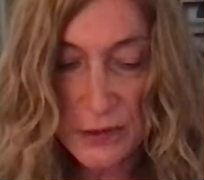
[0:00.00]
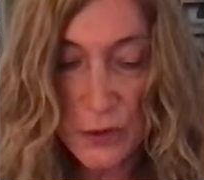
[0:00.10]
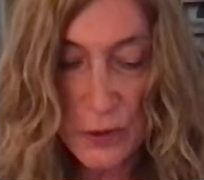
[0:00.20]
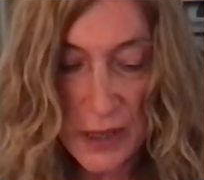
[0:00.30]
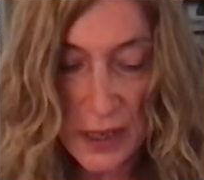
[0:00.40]

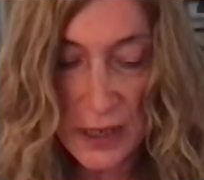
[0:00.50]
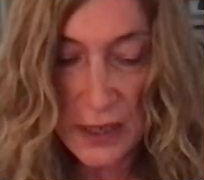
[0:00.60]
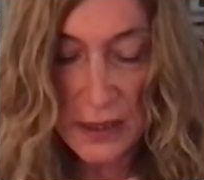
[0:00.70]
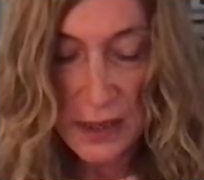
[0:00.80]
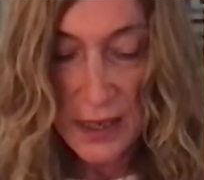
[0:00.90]

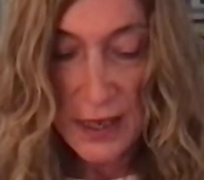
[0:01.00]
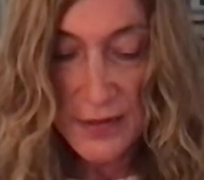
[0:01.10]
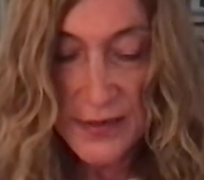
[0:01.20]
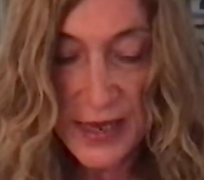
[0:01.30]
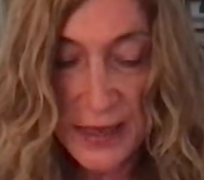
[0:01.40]
Gurnaha,
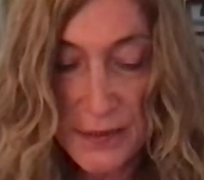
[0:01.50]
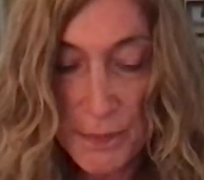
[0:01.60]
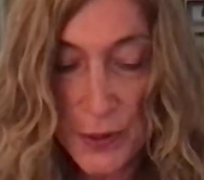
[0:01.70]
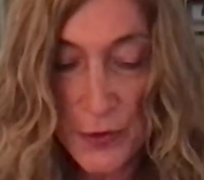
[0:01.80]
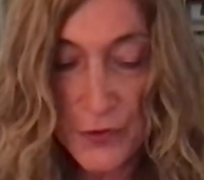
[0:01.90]
then
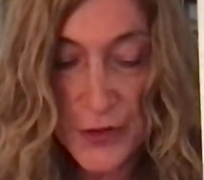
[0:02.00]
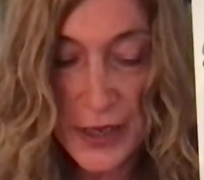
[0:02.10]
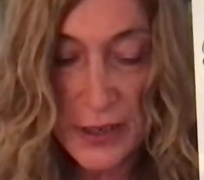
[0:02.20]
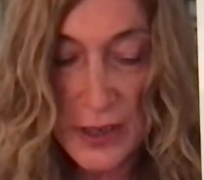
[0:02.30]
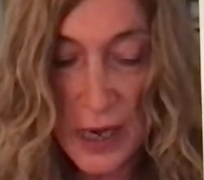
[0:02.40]
both
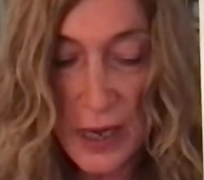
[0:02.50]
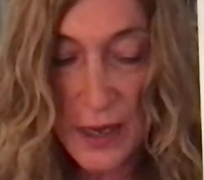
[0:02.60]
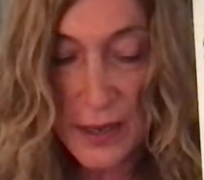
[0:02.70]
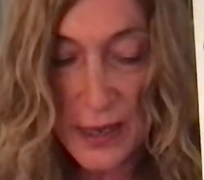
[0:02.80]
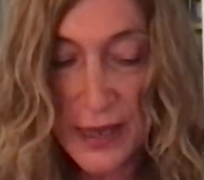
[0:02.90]
the
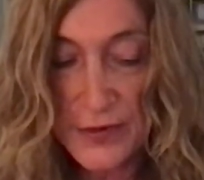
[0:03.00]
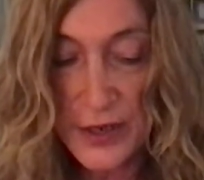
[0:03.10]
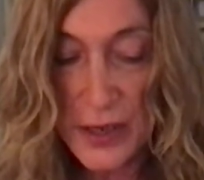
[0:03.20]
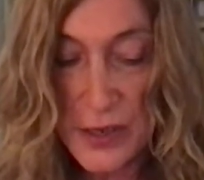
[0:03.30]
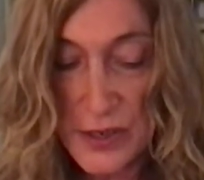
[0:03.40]
A and
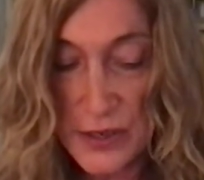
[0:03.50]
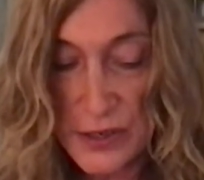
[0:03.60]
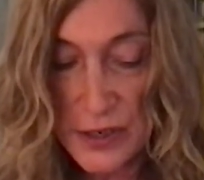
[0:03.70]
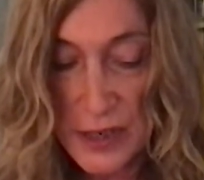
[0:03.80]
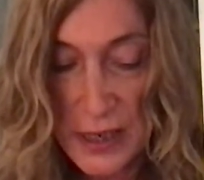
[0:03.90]
the
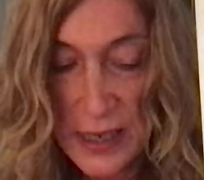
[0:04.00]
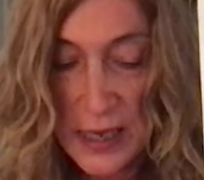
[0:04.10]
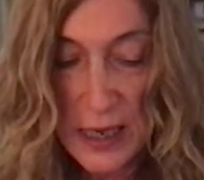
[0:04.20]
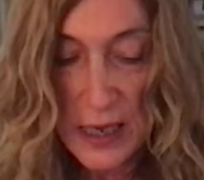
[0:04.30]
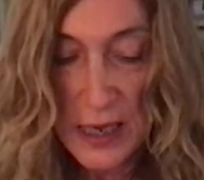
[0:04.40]
R
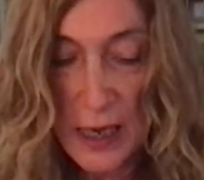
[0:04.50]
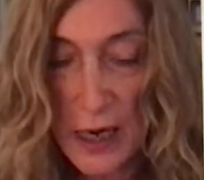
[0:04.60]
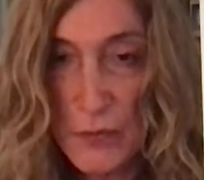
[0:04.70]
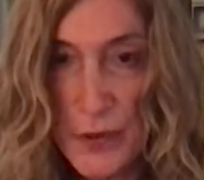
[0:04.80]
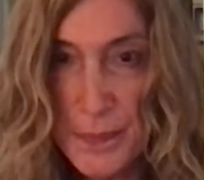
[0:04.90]

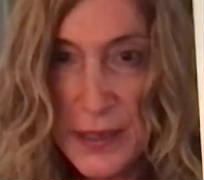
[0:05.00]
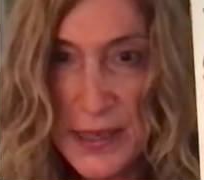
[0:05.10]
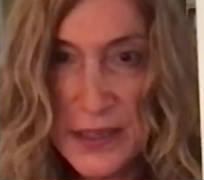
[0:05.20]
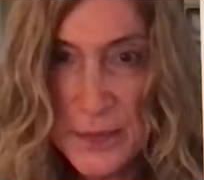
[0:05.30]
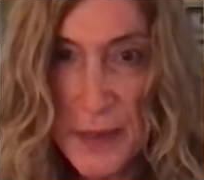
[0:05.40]
are
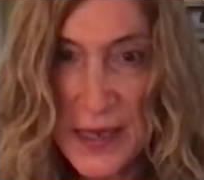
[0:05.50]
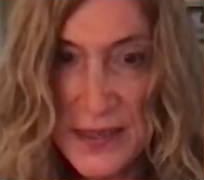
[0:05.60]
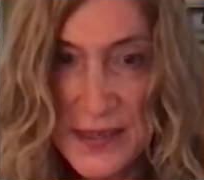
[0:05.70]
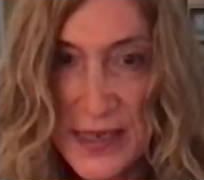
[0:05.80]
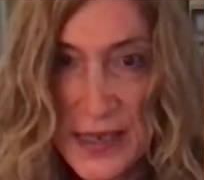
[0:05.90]
replaced by a
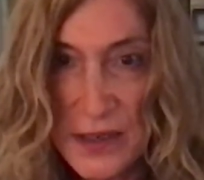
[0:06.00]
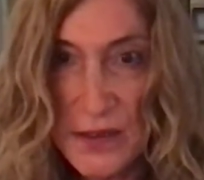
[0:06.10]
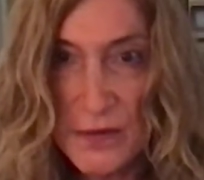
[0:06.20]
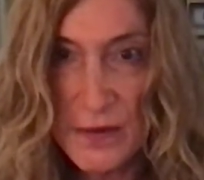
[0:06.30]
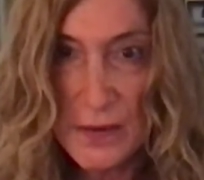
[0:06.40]

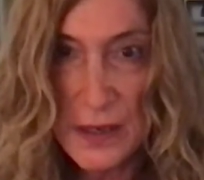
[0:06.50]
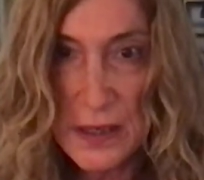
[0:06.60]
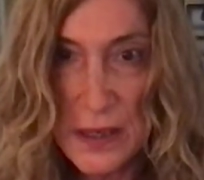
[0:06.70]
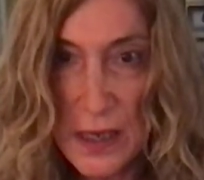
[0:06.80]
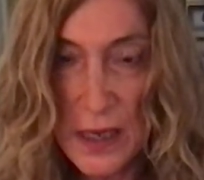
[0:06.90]
single
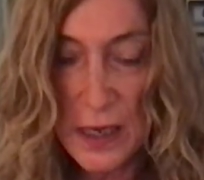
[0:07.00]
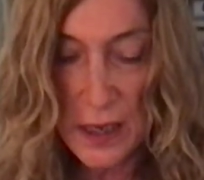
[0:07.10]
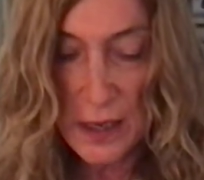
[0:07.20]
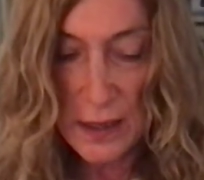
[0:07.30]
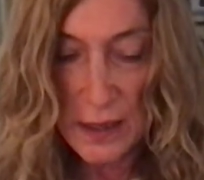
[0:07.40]

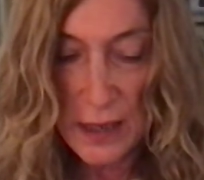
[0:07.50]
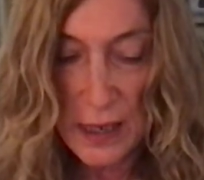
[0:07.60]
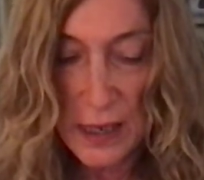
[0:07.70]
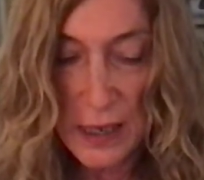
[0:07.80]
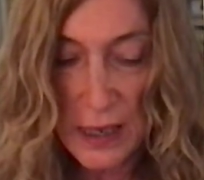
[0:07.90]
A,
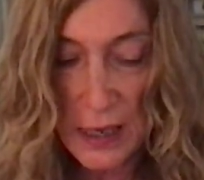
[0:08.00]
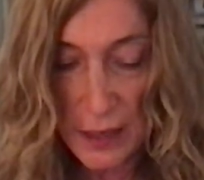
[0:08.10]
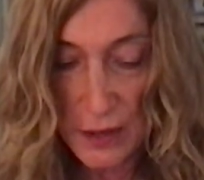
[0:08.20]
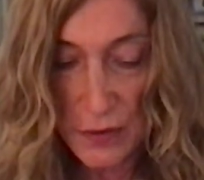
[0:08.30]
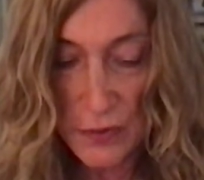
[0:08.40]

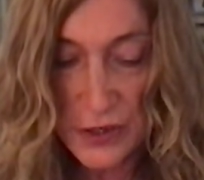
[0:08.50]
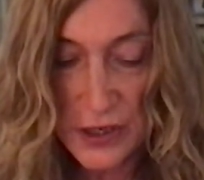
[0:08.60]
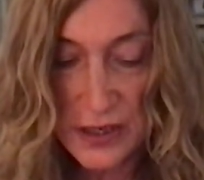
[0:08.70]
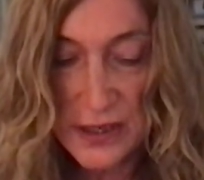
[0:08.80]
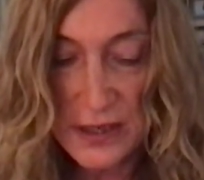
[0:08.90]
which
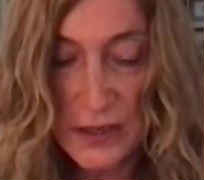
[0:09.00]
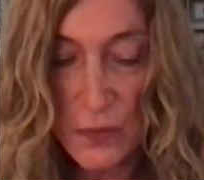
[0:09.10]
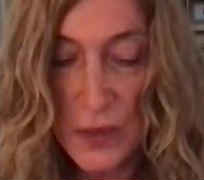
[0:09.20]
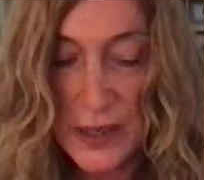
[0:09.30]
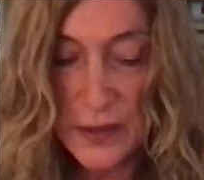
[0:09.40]
is the
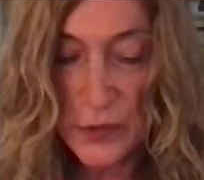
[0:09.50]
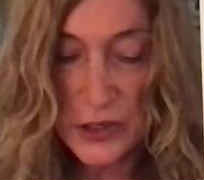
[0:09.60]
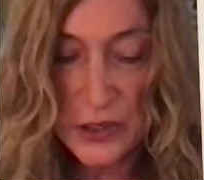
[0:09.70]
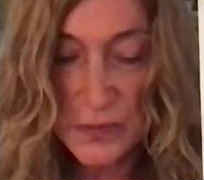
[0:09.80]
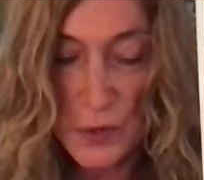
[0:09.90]
one which
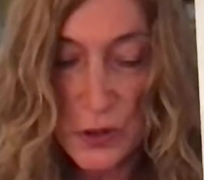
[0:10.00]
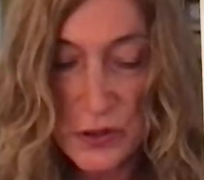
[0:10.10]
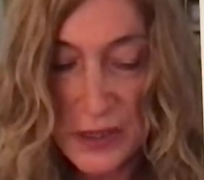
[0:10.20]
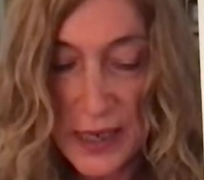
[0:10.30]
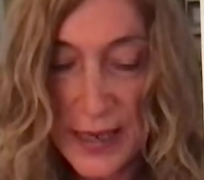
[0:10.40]
is
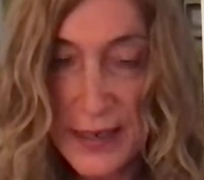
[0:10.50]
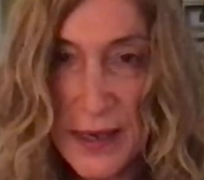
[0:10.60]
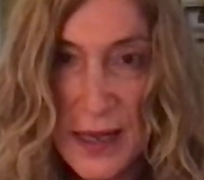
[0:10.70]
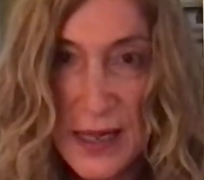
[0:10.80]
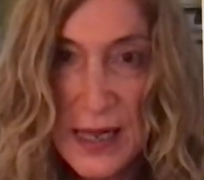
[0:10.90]
most like,
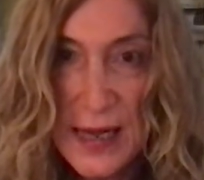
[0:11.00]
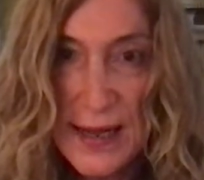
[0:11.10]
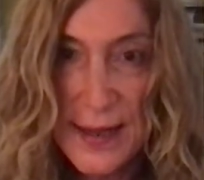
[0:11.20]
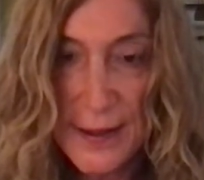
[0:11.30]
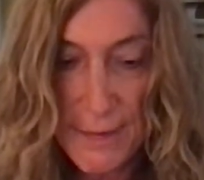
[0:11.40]

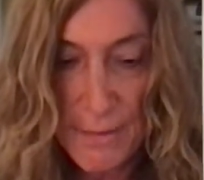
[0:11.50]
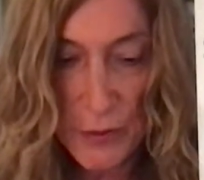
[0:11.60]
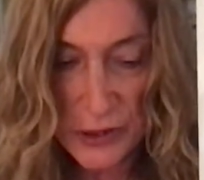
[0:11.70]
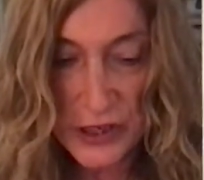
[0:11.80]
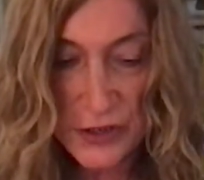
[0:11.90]

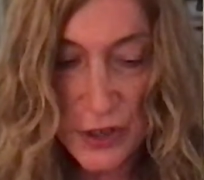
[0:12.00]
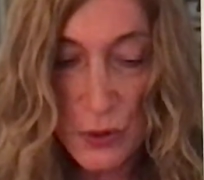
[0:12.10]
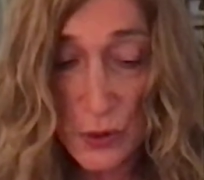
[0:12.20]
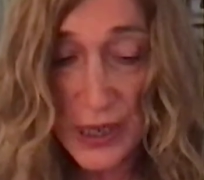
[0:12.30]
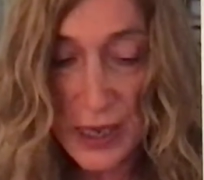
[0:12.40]
which is the
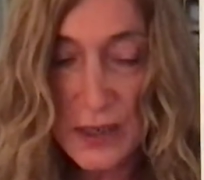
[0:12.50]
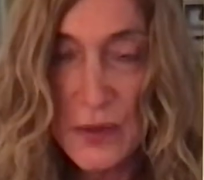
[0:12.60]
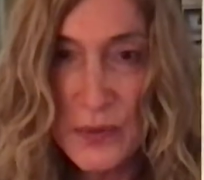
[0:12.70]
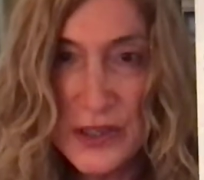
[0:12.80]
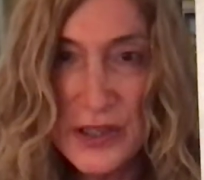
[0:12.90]
Guna,
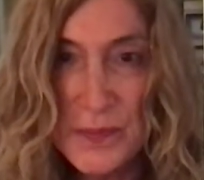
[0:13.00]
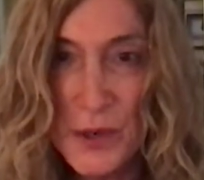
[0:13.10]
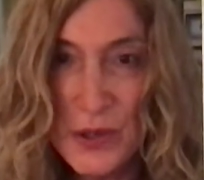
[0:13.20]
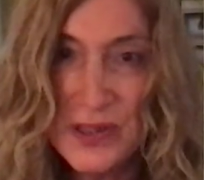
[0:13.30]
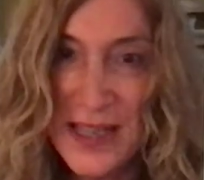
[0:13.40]
which is
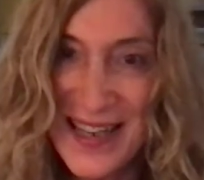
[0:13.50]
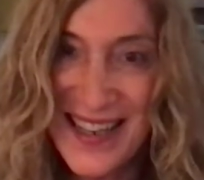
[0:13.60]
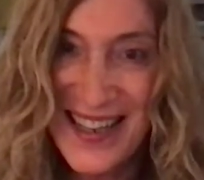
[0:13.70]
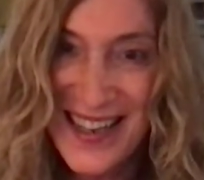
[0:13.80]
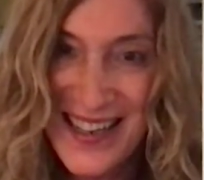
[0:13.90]
most like